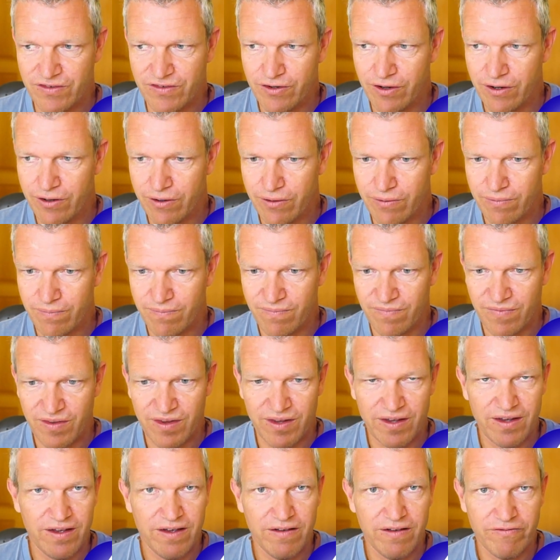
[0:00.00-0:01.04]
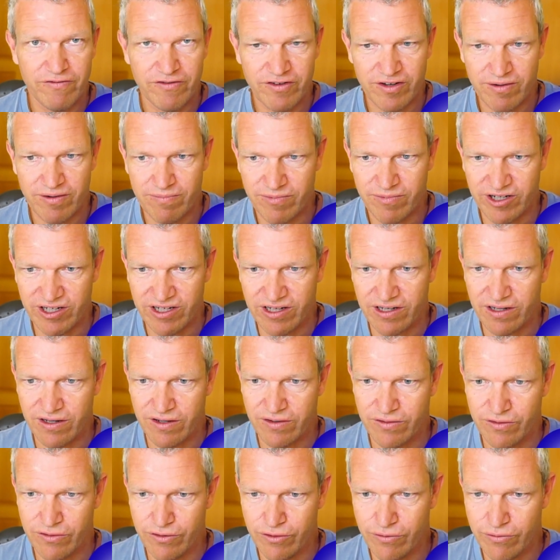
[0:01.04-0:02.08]
So if somebody
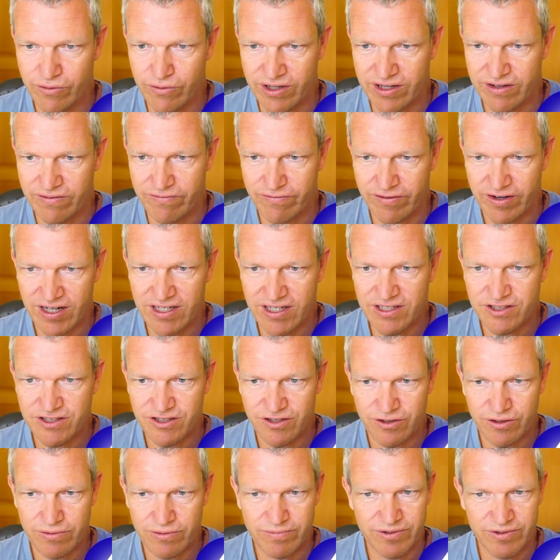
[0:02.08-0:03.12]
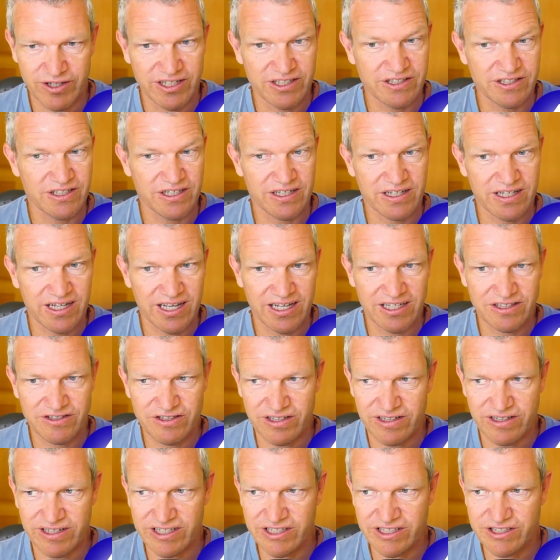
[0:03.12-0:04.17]
new invites, updates a
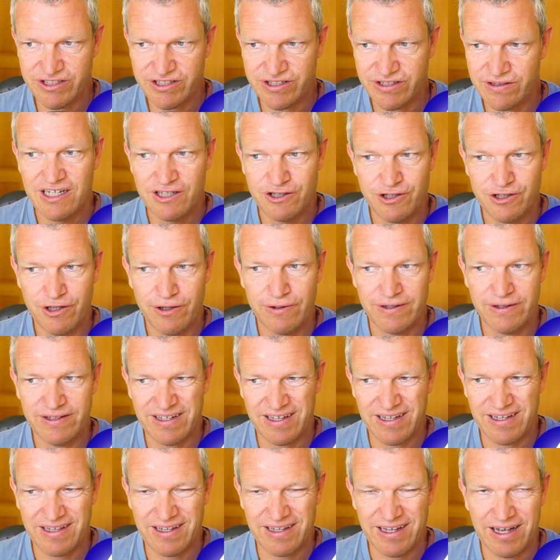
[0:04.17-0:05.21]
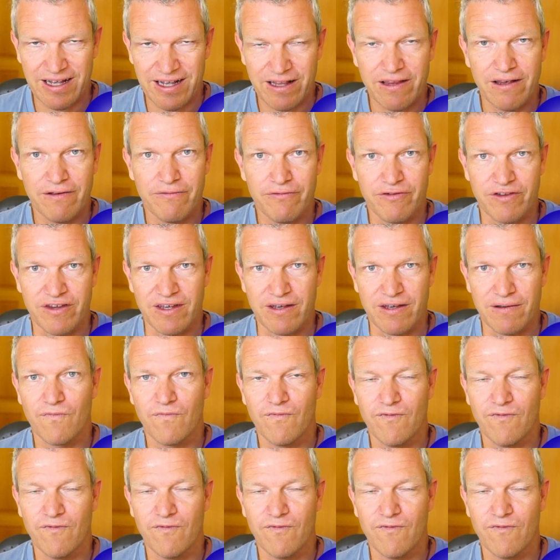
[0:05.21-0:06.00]
cancellation, show it in activity.